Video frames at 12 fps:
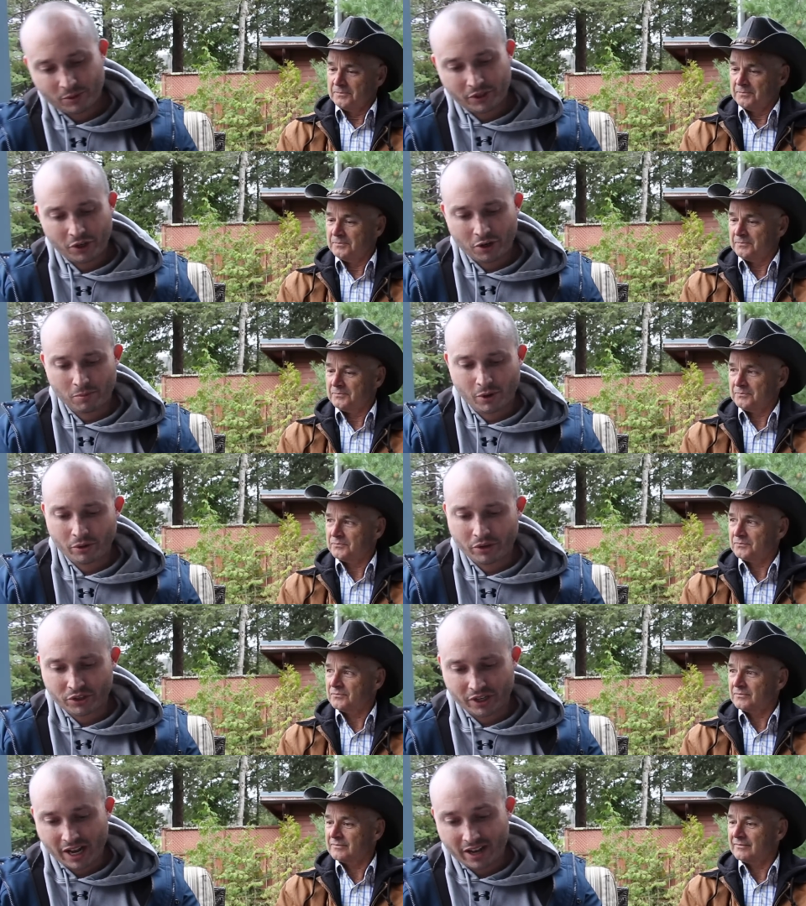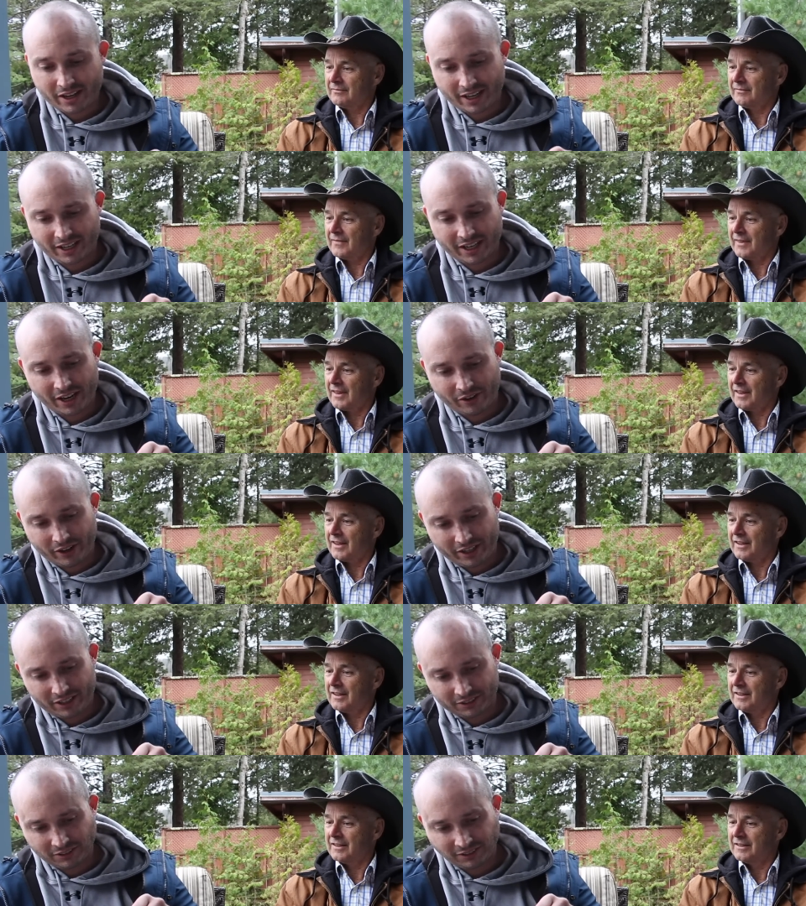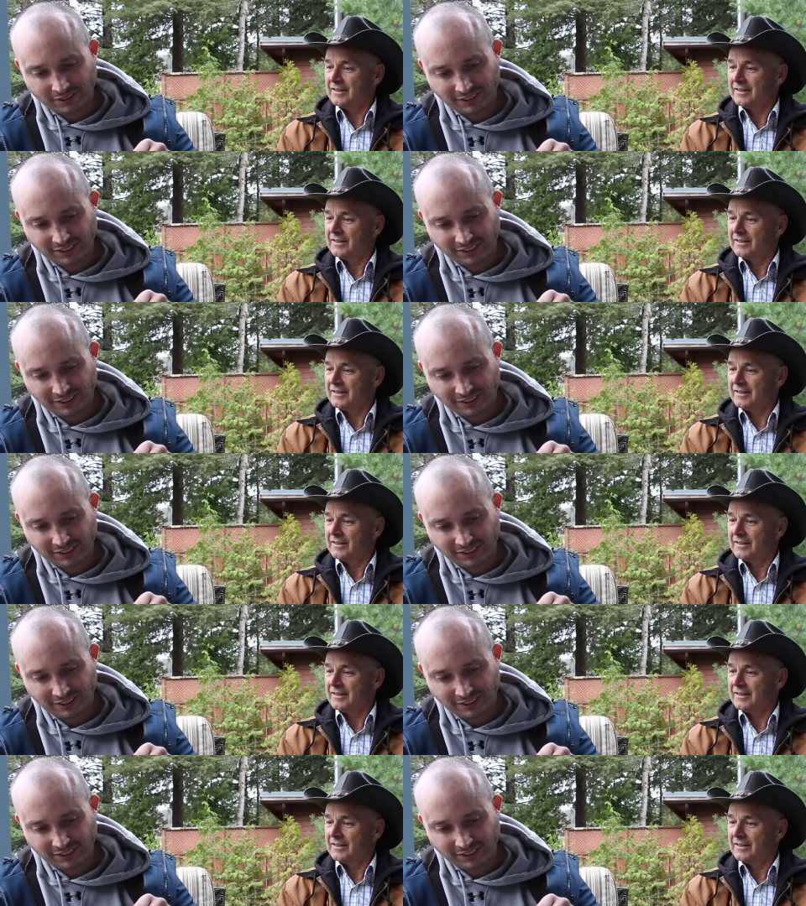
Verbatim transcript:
Speaker 1: well, you're a Bleu de Chanel kind of guy right now.